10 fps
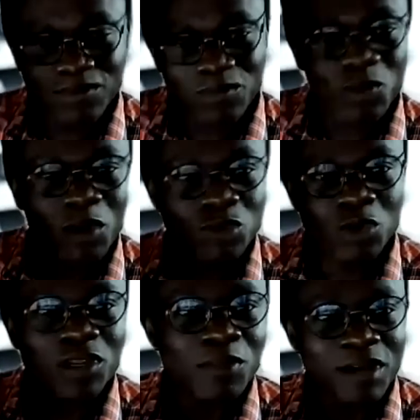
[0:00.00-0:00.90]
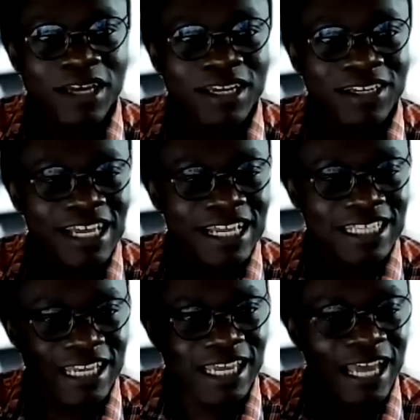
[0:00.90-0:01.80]
whipsaw the market,
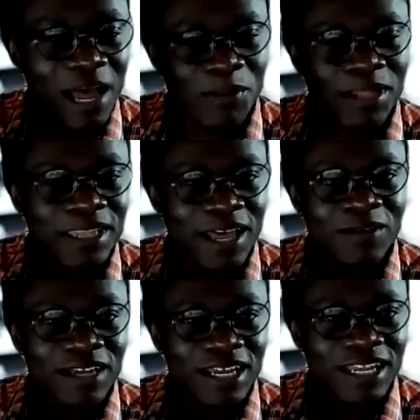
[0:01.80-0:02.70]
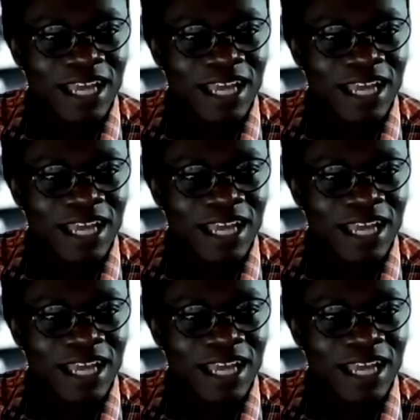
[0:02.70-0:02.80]
take it up and down, and